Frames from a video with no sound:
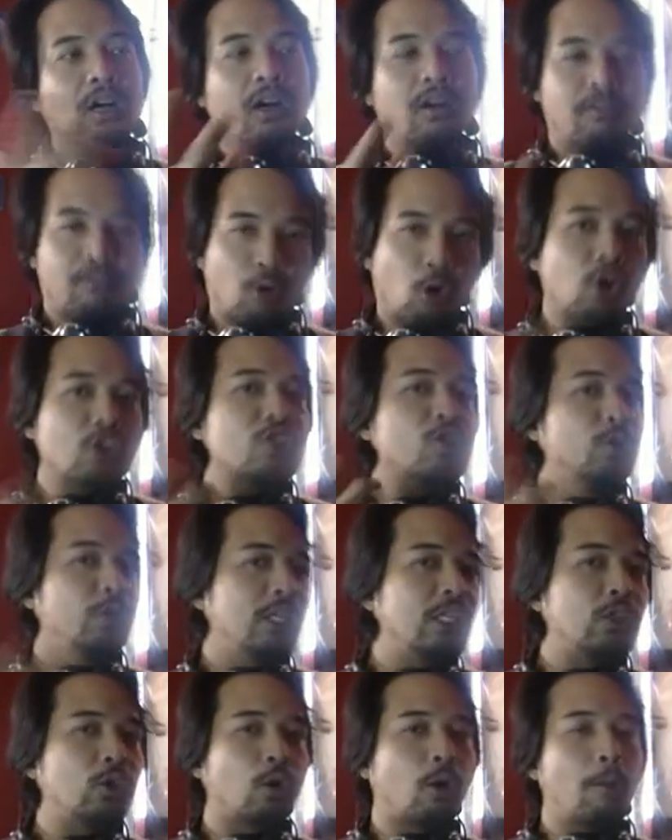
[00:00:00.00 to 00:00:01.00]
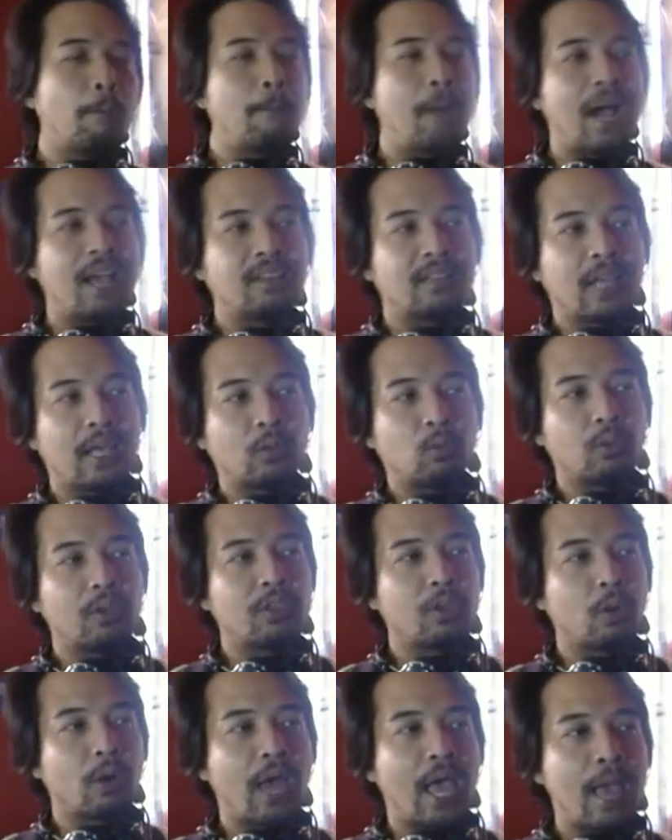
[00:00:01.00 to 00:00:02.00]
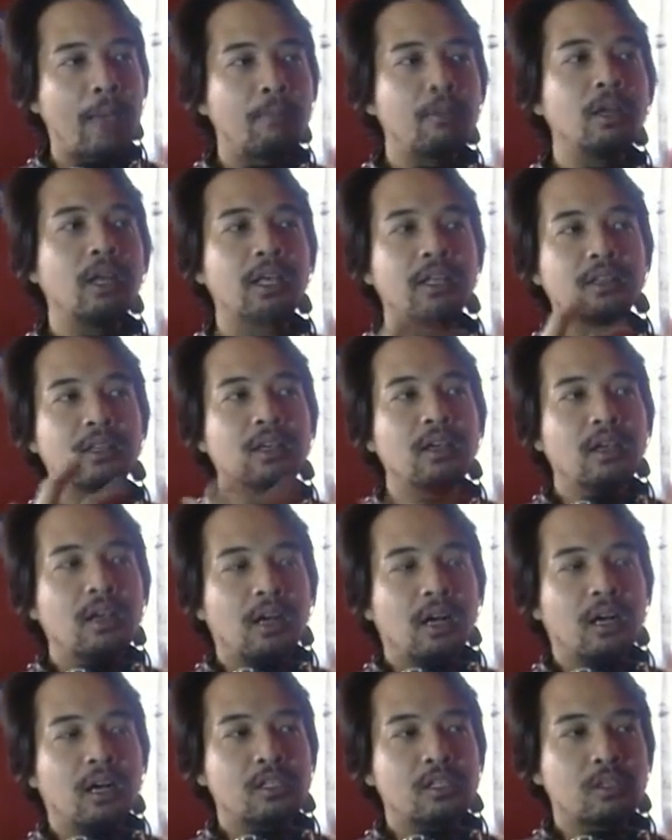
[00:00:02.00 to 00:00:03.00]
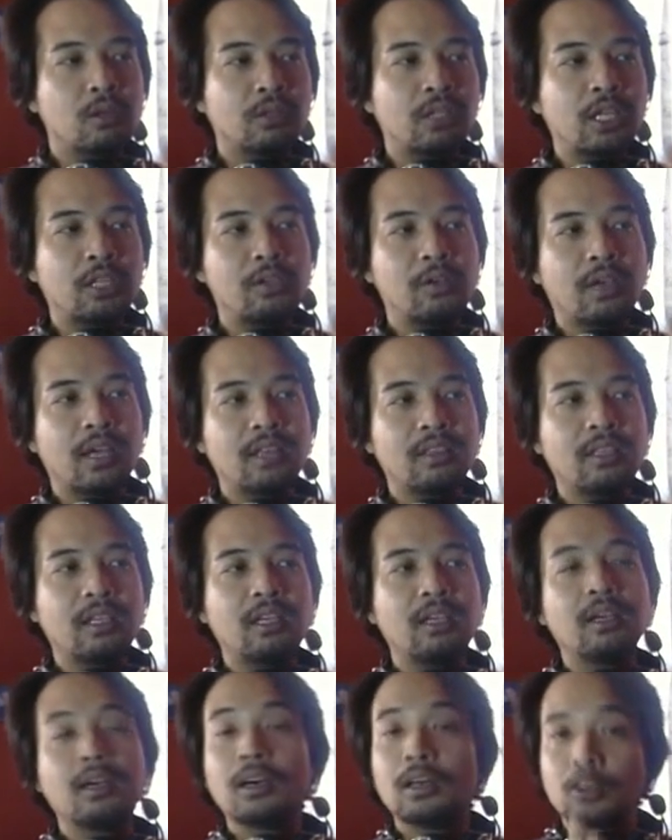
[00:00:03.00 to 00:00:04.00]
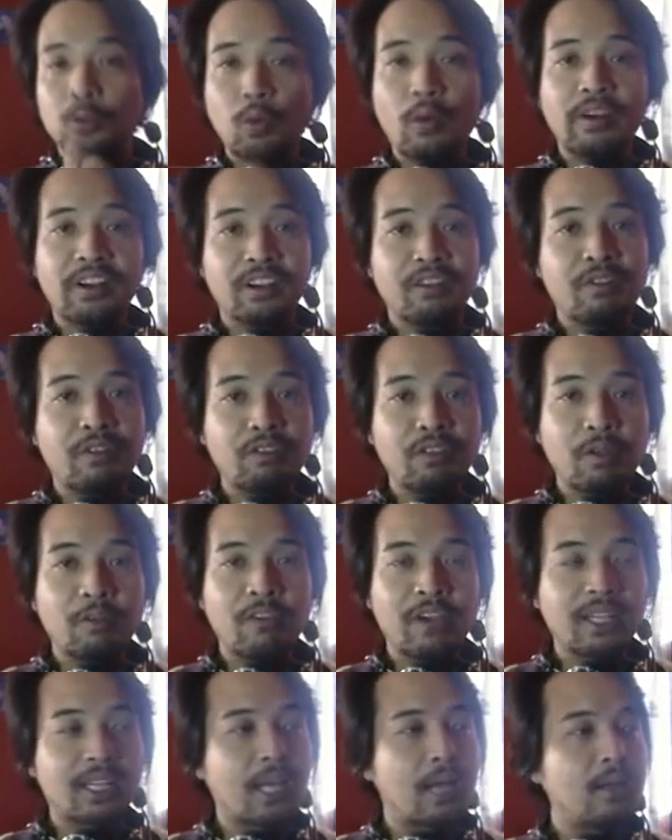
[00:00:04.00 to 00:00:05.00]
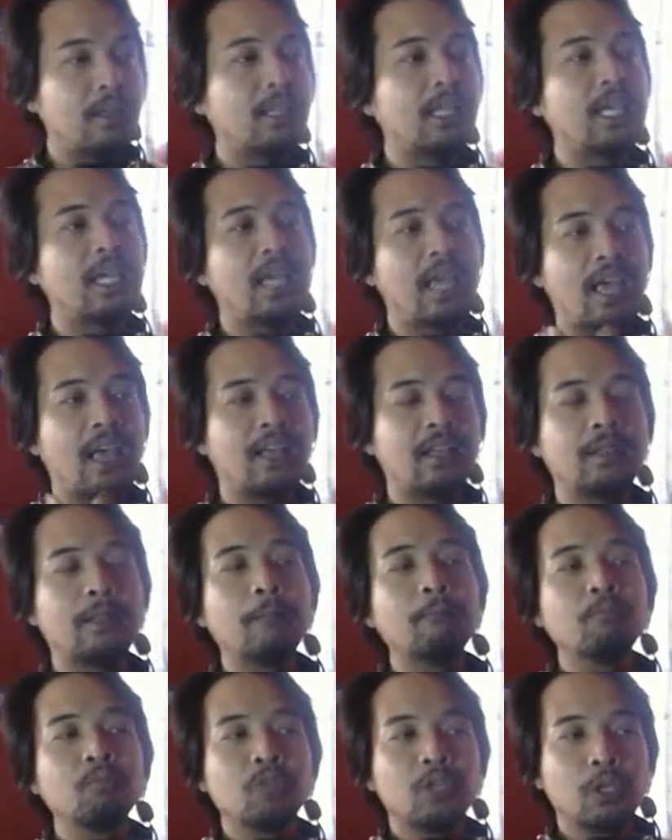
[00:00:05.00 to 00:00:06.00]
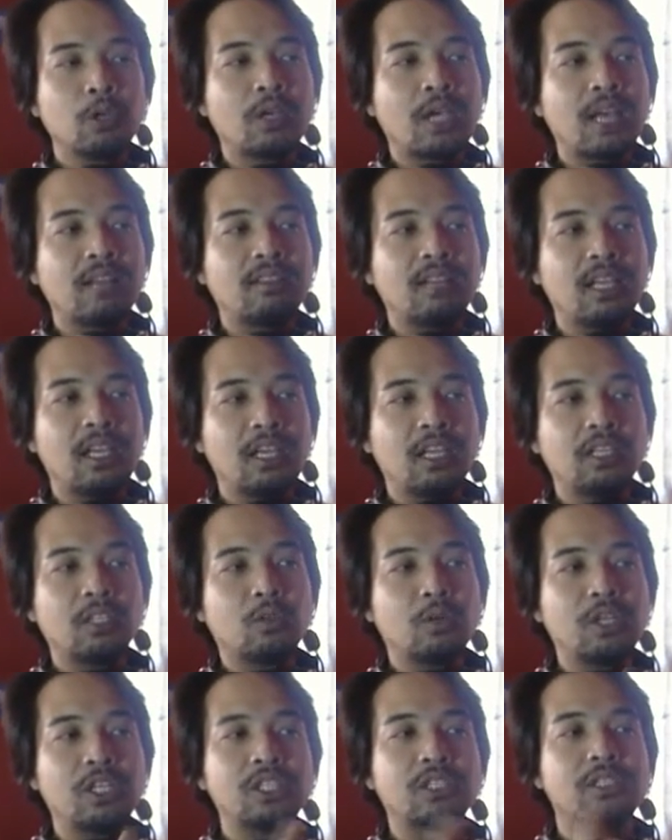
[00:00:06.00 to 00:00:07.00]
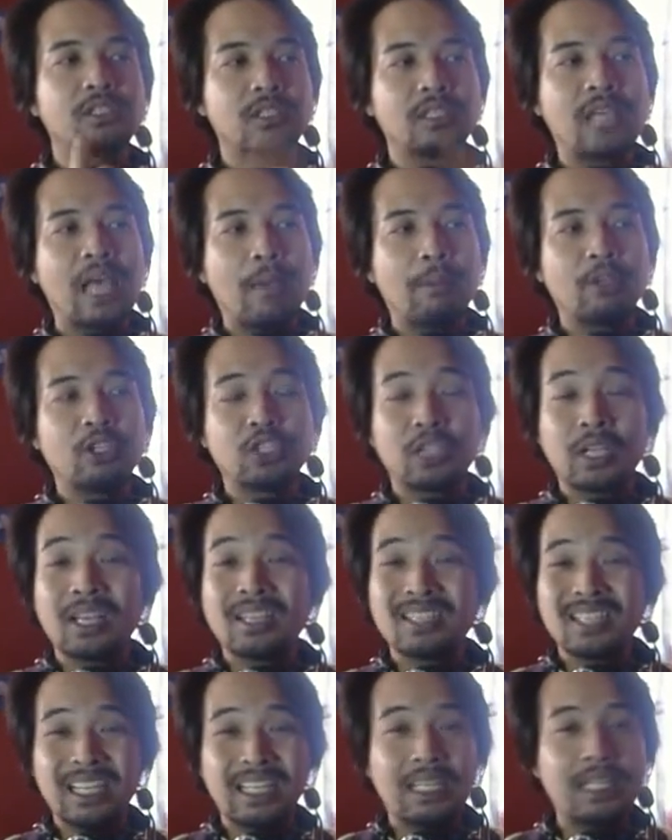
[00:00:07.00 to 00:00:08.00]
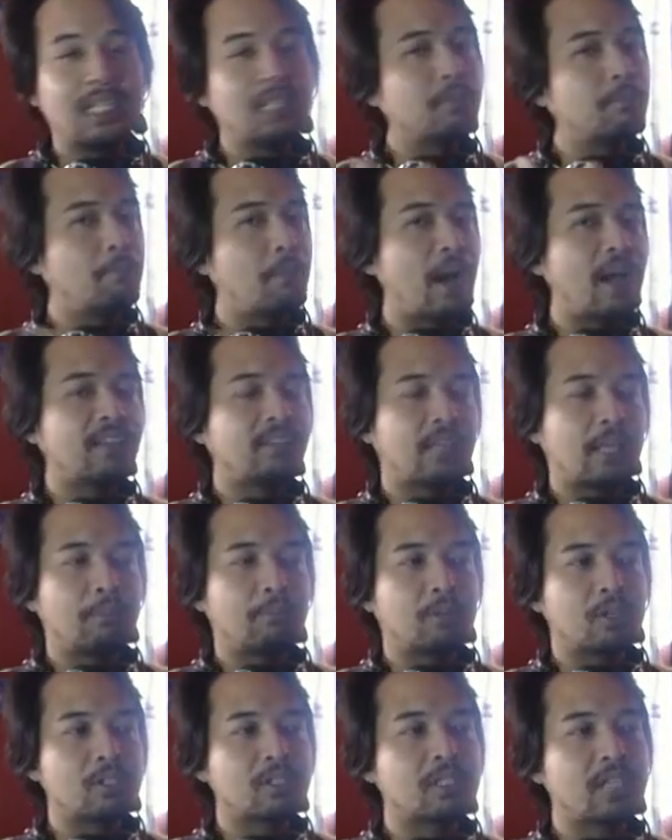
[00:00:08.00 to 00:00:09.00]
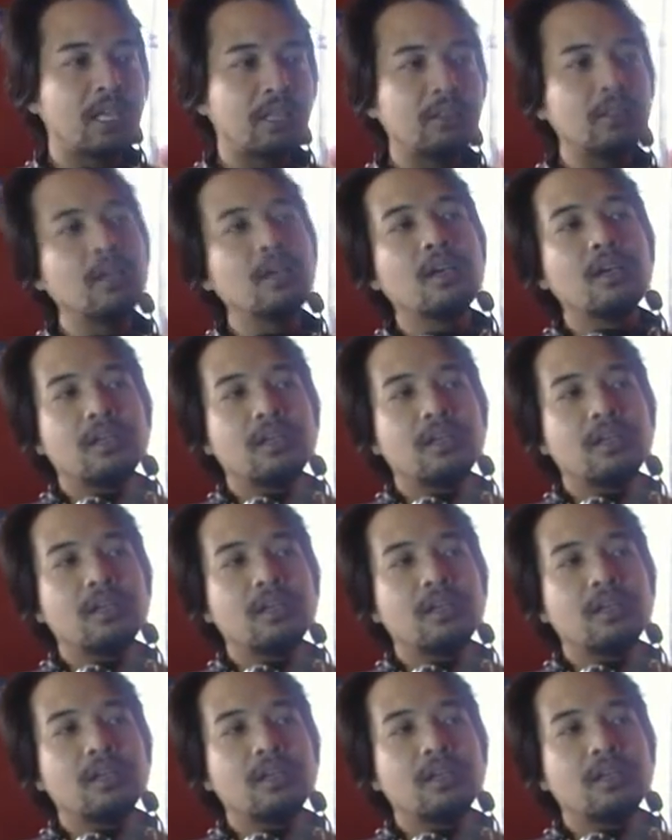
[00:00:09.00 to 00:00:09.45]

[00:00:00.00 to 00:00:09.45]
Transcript: Of course, you need to combine that with your amulet so that you get the 250 vitality and you get the increased damage against elite by 10%.